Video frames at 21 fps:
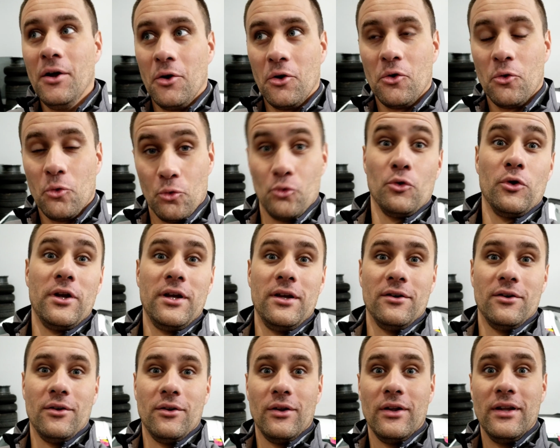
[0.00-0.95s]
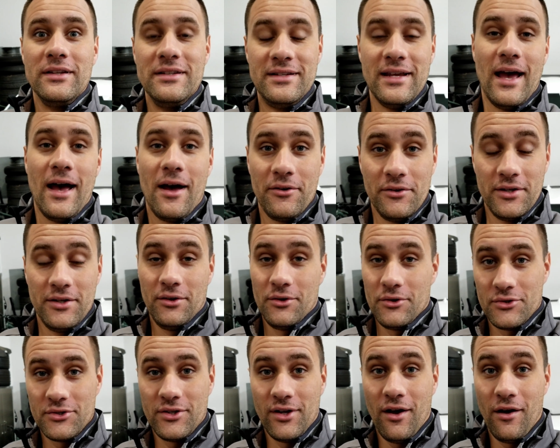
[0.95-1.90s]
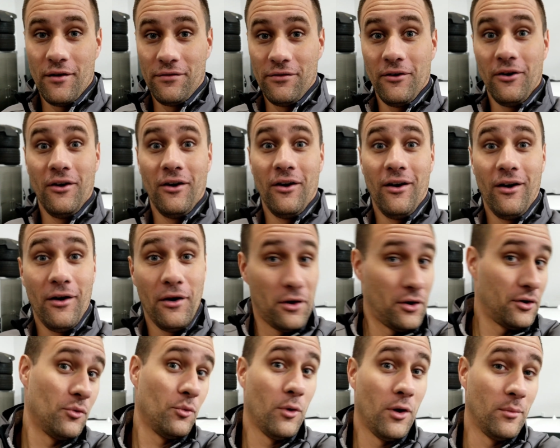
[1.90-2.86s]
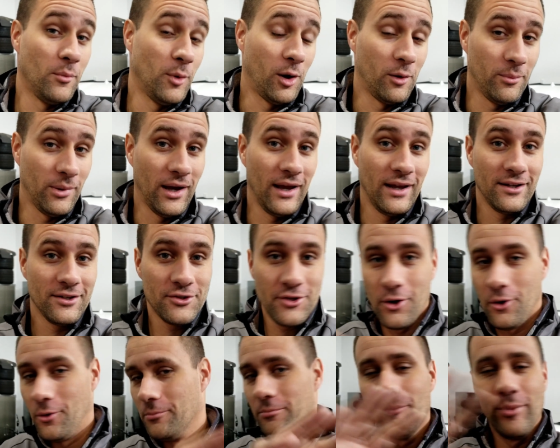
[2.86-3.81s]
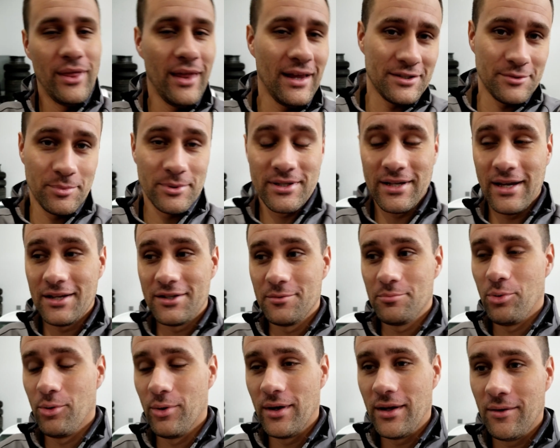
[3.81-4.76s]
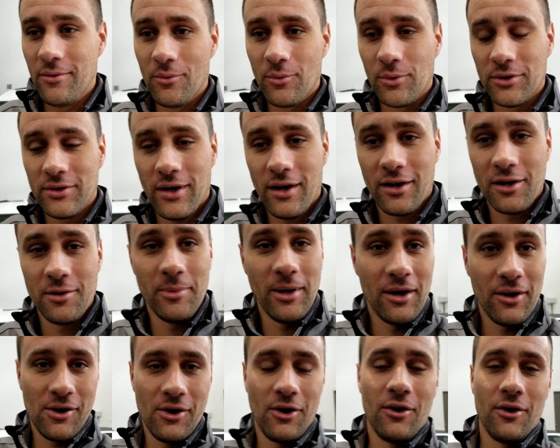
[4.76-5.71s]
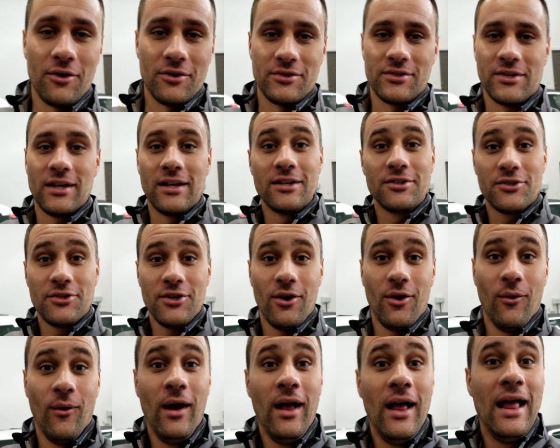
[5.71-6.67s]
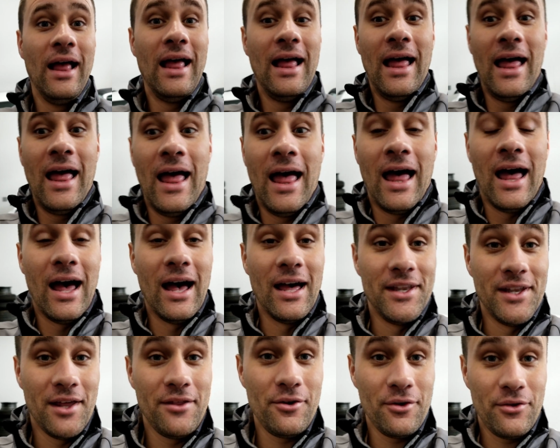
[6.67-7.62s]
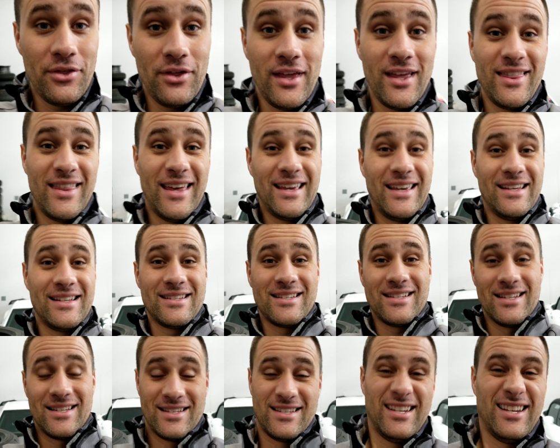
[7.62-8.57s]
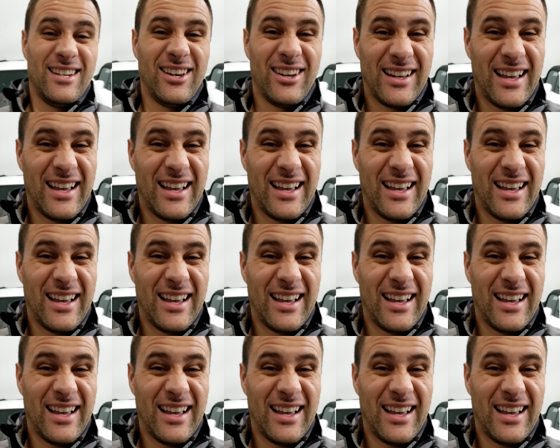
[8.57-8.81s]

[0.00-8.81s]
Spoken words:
real downhill stuff on a Walmart bike. So, but that's besides the point. We're talking about cars. So, another thing that gets to sit